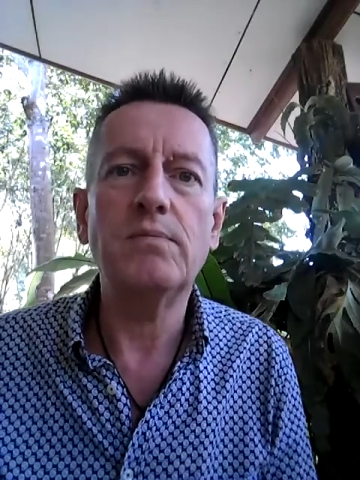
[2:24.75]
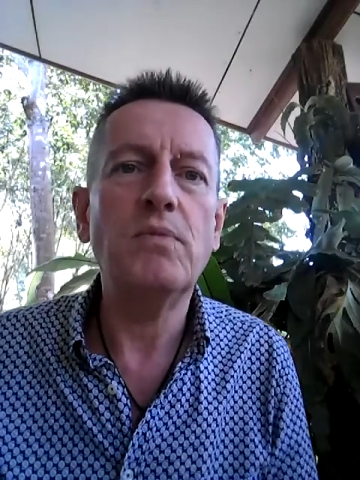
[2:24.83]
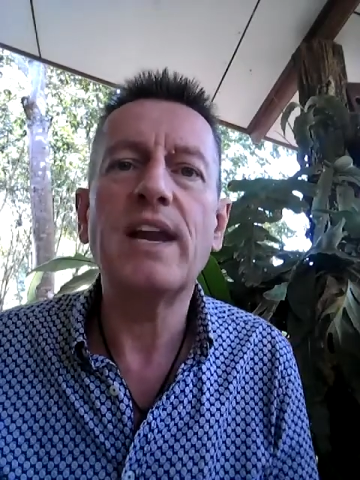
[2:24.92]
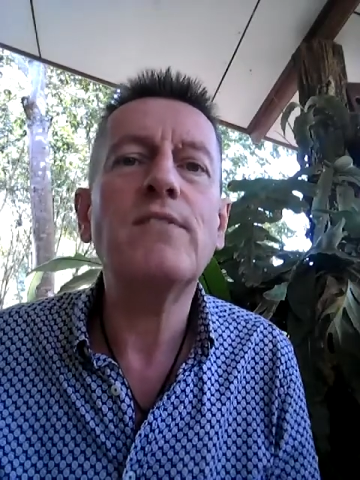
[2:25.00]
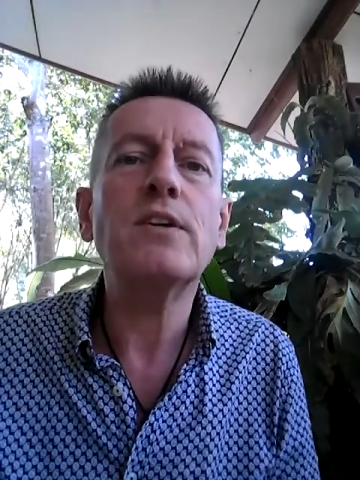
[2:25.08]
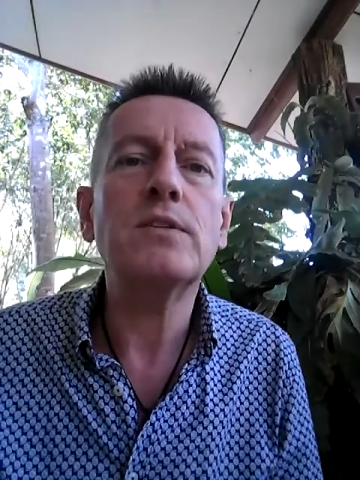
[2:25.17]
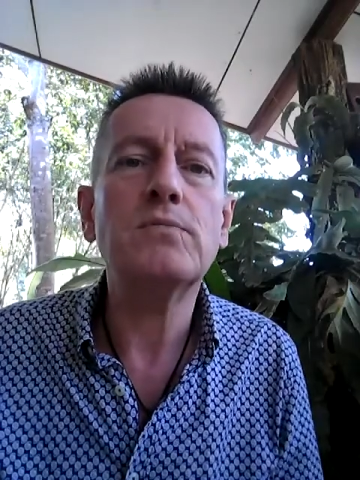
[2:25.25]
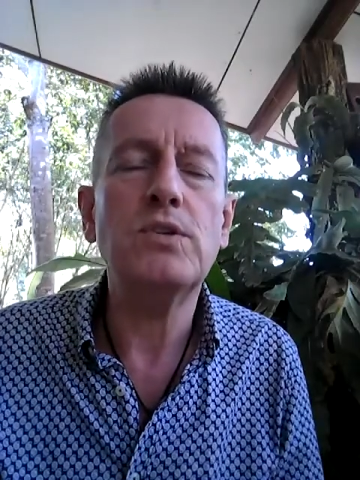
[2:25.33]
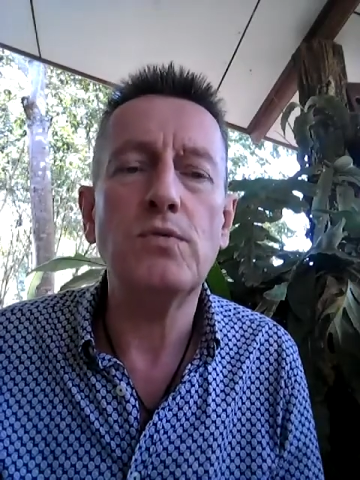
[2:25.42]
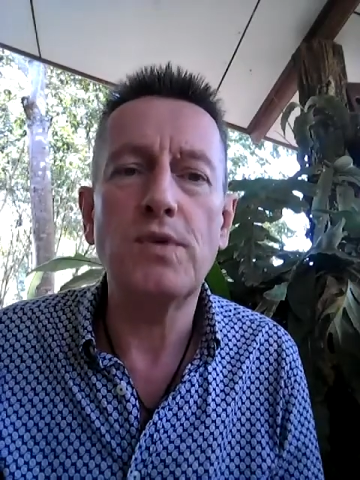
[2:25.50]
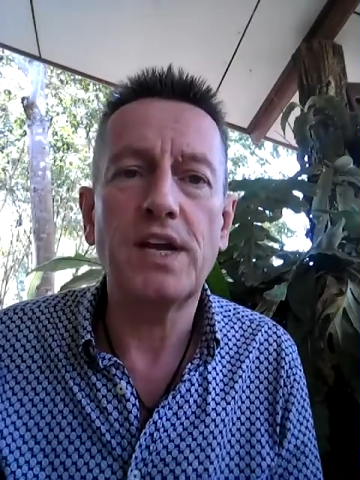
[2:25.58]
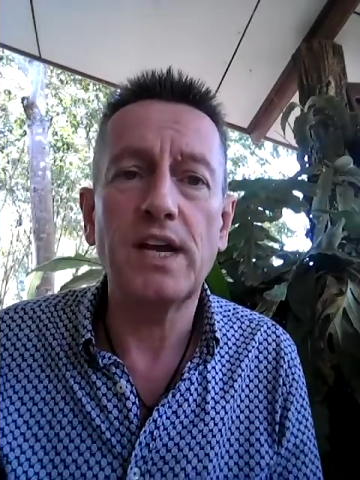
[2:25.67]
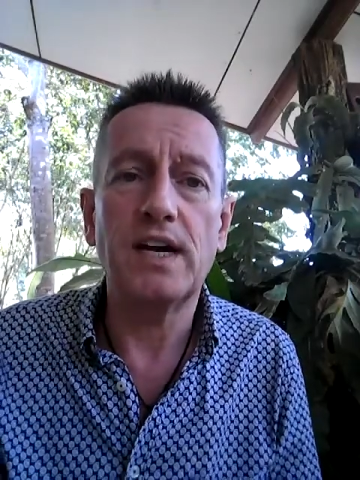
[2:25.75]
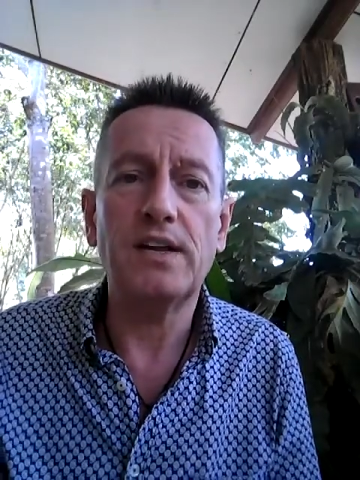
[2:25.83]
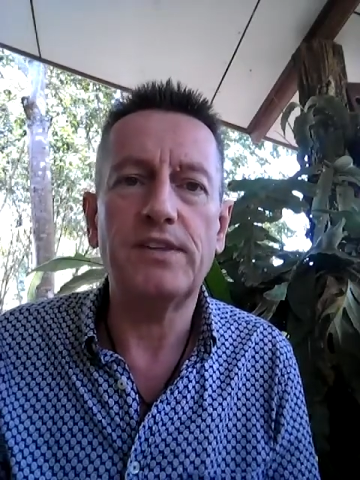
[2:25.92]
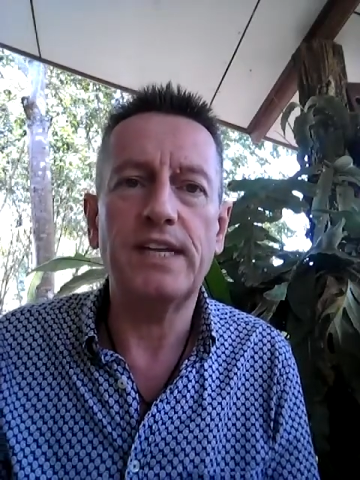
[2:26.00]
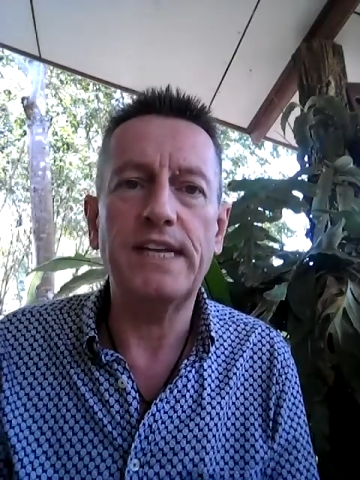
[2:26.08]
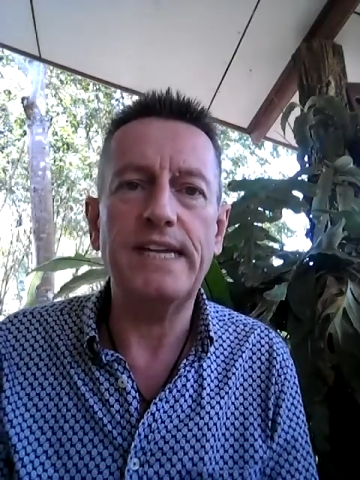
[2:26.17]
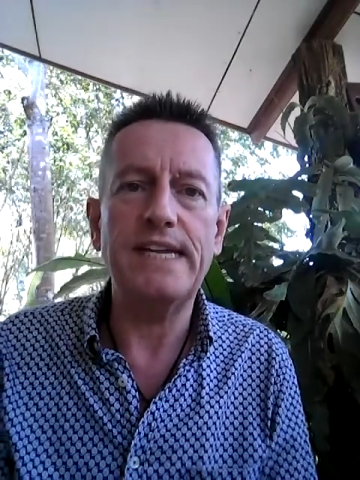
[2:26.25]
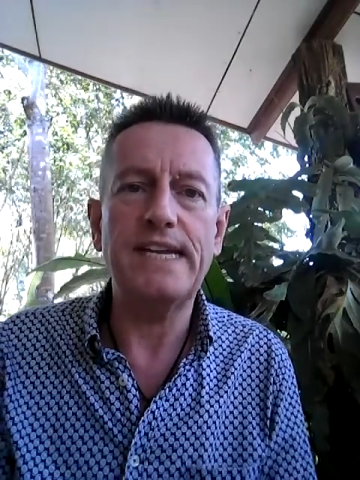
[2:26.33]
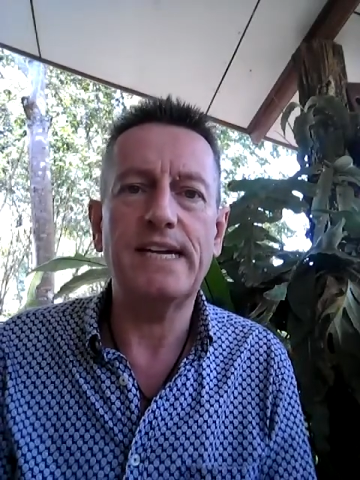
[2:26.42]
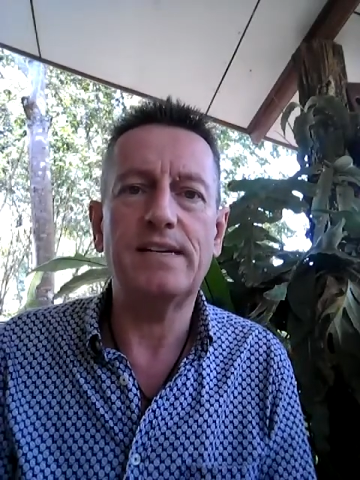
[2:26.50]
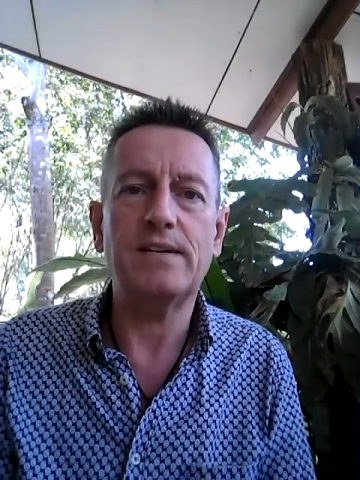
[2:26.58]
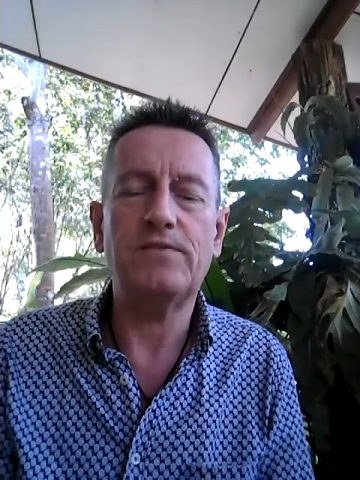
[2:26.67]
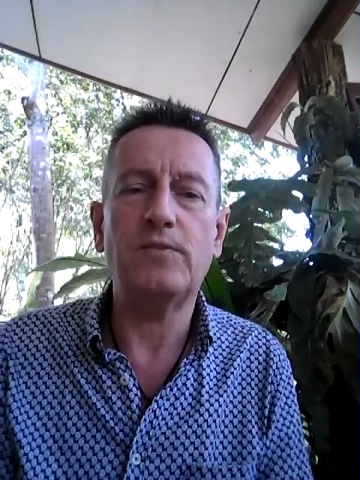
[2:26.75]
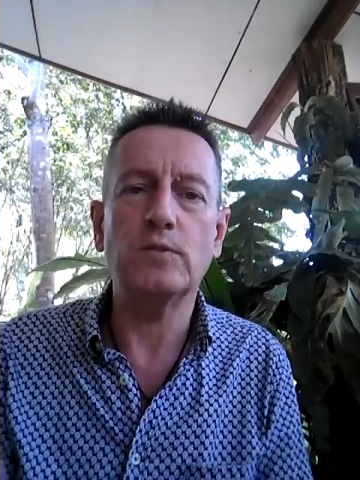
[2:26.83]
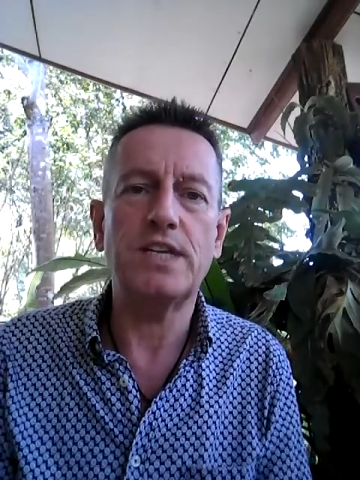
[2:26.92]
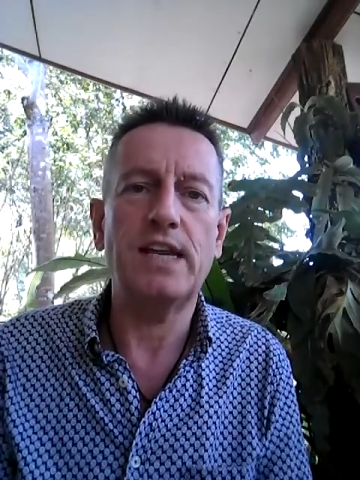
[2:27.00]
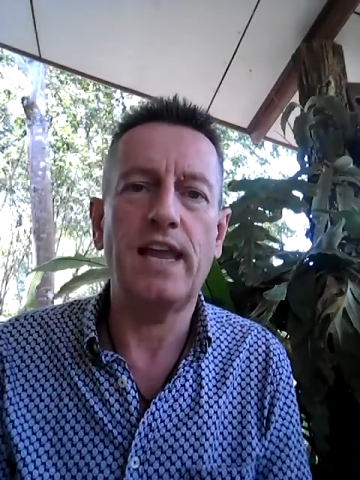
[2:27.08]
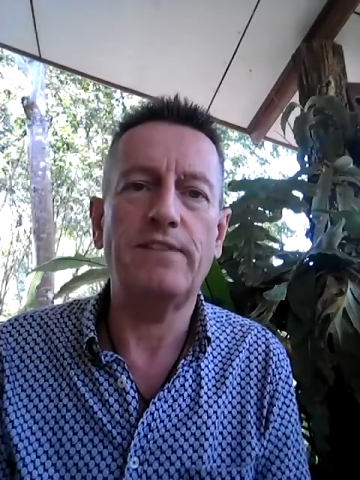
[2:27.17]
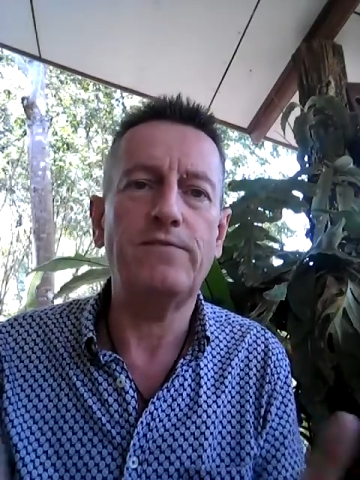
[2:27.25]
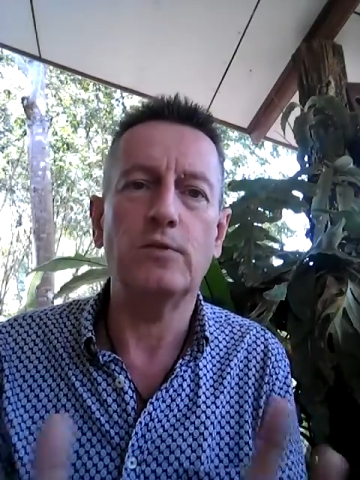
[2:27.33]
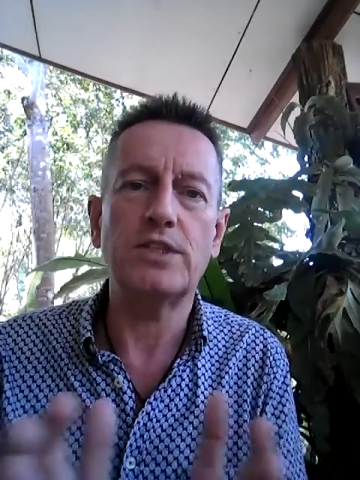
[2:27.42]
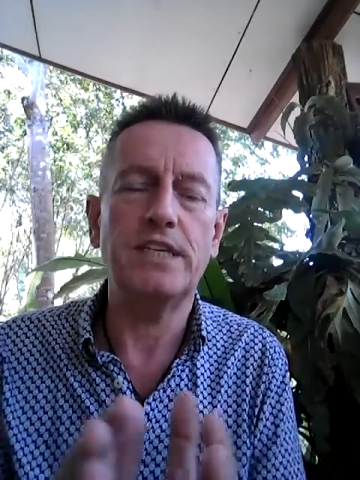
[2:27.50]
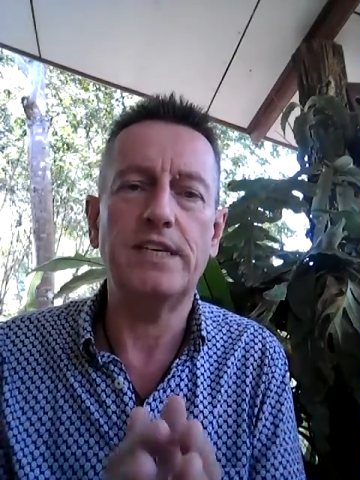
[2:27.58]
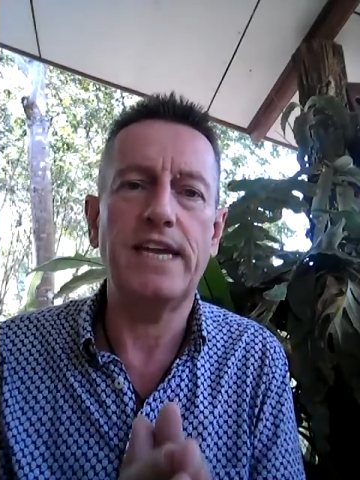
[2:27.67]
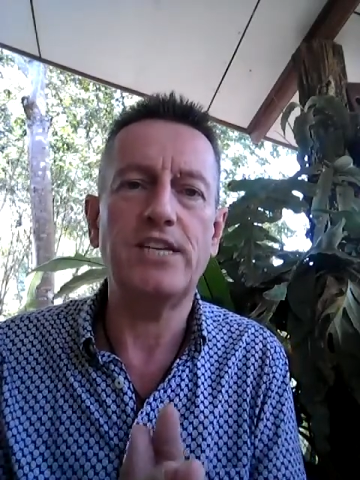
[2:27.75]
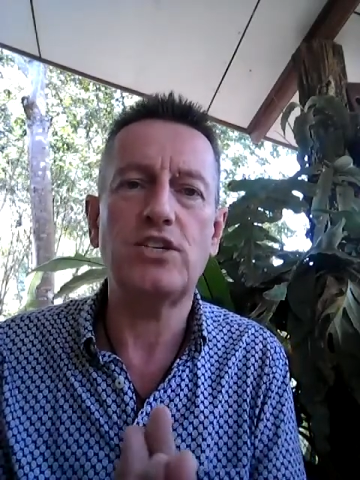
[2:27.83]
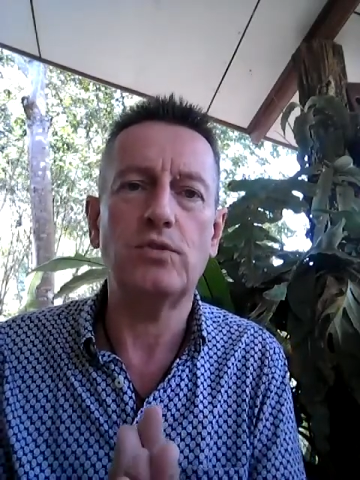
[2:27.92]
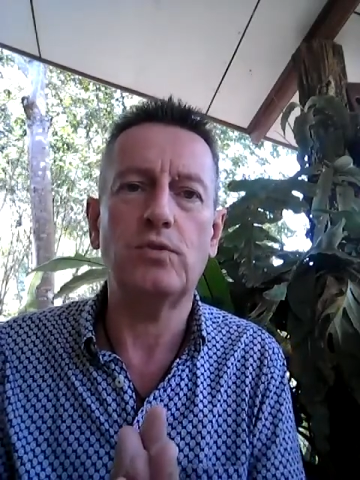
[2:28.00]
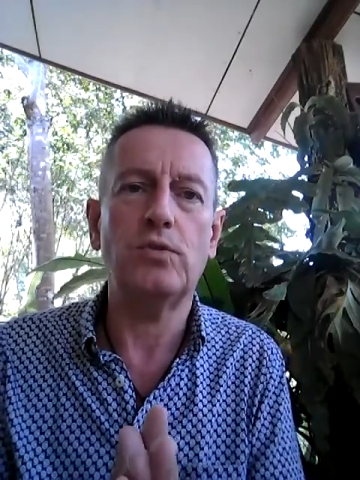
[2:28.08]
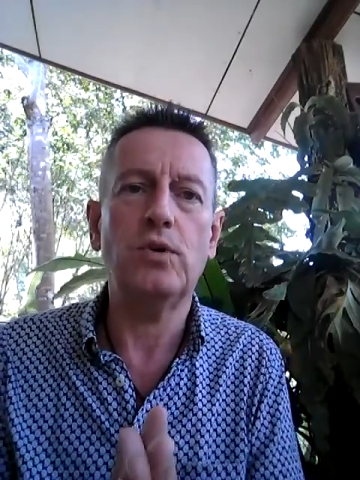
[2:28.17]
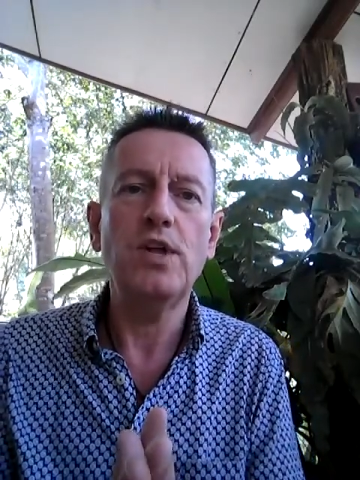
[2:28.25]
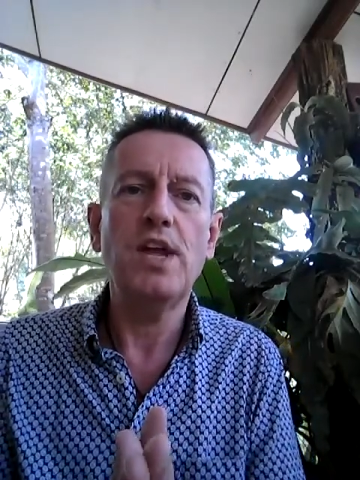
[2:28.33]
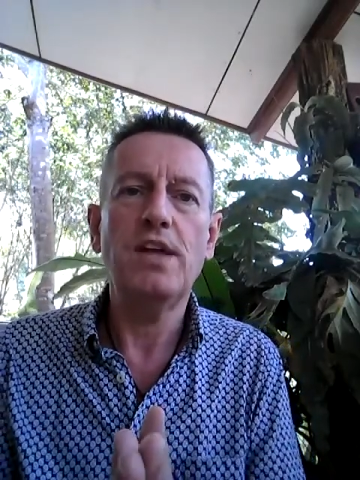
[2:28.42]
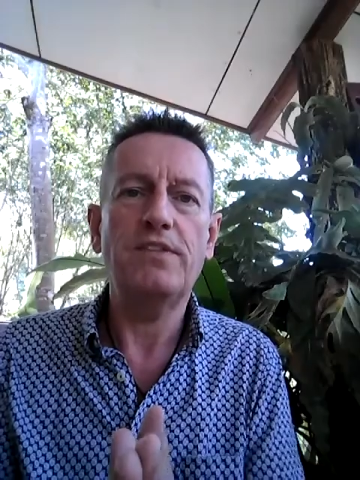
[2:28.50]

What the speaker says: whatever you regard the life force in nature, or